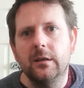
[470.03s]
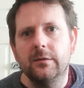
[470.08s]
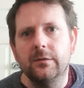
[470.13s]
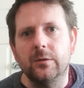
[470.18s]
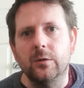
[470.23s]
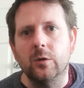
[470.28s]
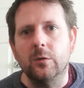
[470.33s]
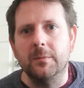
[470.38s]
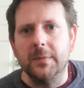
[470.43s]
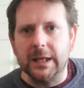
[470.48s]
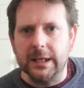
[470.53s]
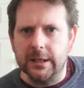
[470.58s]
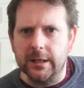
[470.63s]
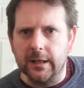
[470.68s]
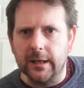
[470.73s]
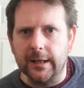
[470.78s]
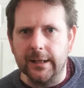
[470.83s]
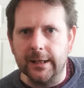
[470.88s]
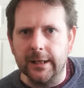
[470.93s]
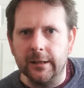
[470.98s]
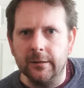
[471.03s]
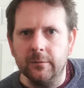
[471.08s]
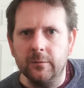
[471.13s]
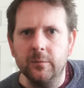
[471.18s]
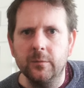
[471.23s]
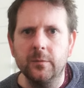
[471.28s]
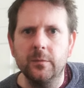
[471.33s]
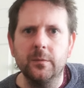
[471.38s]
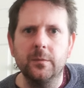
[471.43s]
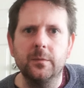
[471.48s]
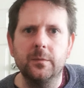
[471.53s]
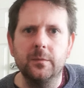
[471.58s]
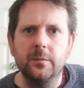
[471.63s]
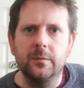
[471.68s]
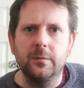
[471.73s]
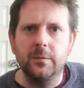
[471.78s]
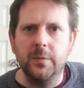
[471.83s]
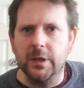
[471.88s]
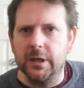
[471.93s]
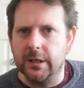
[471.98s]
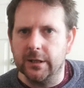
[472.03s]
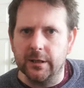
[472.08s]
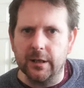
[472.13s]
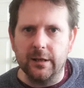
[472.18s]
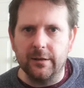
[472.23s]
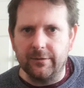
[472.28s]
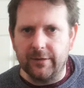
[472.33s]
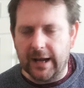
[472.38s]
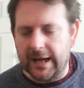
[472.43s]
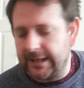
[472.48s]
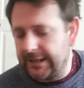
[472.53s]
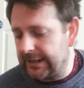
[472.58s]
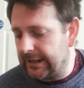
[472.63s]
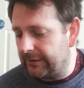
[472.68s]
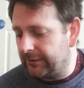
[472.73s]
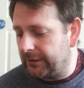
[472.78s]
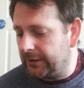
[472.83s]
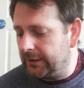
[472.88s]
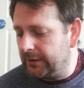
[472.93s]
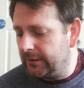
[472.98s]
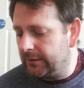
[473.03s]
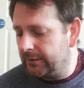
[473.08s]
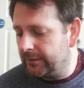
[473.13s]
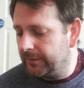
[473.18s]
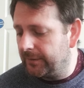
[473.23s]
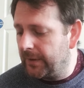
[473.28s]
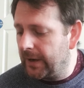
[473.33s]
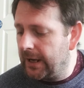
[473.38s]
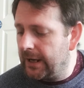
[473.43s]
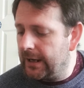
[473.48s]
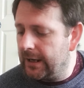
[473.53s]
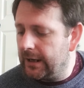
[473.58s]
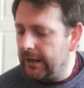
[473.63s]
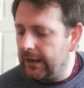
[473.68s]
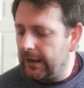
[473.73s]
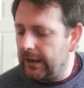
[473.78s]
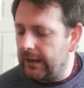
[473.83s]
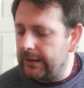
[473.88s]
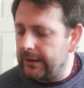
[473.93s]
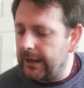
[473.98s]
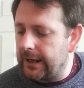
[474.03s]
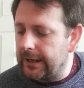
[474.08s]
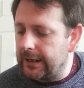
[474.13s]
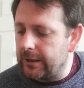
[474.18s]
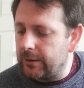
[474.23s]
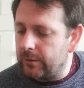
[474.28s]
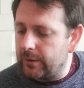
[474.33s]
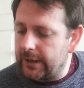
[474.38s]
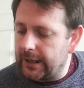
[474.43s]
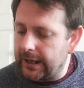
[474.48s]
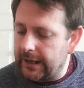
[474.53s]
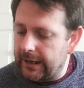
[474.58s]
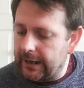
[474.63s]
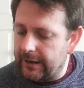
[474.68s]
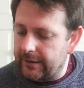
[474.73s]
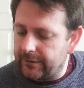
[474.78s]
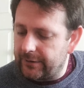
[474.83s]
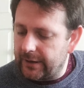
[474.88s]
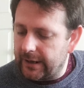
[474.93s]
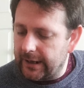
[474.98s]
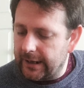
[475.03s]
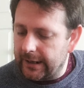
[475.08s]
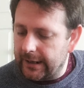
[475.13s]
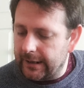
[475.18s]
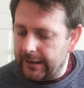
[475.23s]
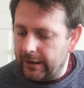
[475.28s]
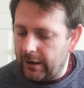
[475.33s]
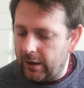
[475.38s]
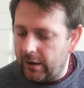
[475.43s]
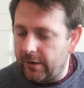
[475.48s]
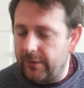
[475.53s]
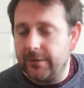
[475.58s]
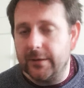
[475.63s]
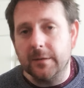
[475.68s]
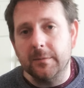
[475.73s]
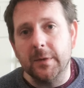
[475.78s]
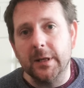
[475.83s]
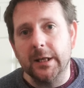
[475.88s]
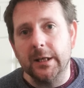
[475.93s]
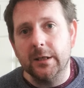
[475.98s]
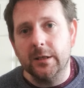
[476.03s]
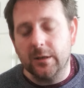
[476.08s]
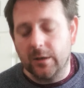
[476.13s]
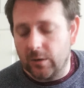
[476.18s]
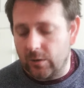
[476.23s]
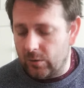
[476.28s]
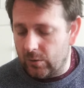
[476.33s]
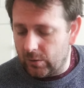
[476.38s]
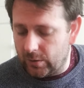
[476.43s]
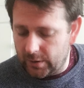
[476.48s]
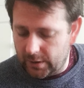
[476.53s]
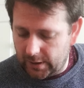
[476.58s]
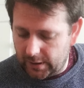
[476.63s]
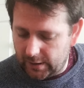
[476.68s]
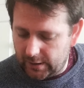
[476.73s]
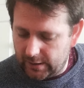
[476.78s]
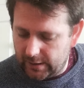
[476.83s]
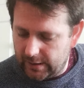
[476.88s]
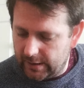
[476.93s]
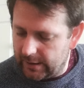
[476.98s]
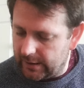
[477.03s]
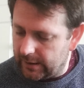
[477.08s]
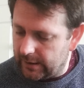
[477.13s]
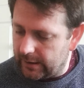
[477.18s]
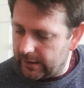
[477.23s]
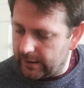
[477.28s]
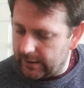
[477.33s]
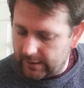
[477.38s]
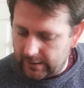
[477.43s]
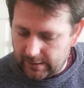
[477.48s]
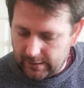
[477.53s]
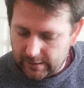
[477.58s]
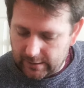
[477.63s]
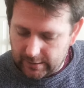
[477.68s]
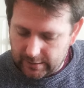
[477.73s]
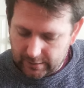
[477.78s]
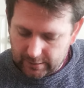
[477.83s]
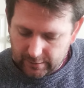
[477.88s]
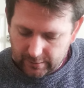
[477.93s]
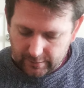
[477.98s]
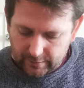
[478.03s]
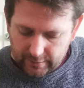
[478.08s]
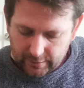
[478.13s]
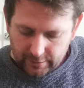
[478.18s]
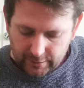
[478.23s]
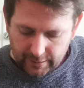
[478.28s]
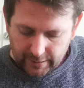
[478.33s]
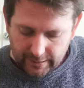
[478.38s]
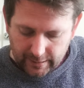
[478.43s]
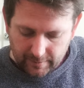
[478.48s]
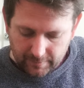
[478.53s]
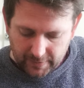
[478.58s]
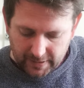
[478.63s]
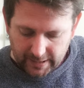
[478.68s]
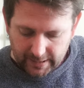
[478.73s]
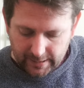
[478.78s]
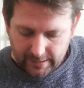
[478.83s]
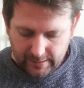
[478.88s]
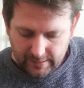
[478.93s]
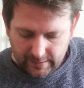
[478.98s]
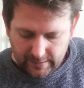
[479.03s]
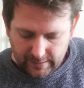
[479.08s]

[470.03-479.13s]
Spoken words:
for Mixolydian because of the flat 7, and then you would have a half diminished chord. Let's choose a G up here.